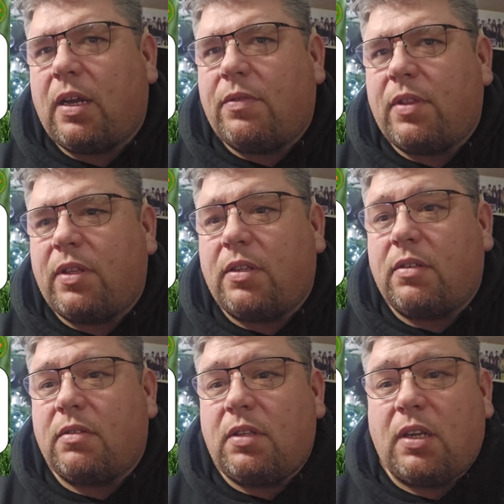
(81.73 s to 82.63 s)
other than
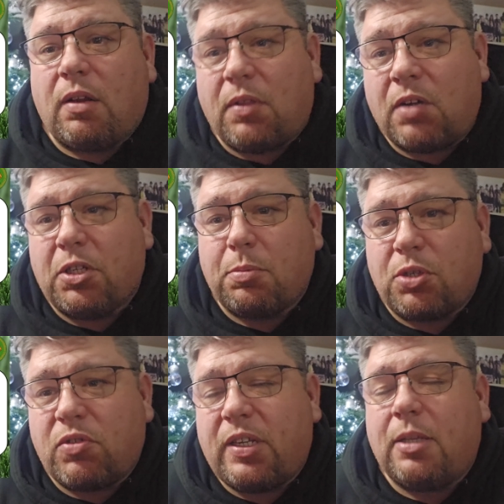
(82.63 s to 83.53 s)
the Christmas
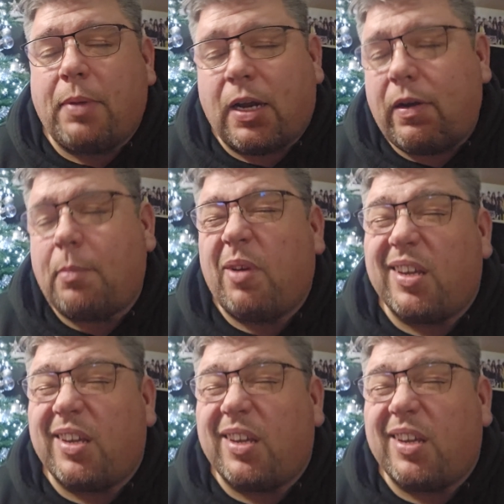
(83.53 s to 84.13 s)
tree in the background might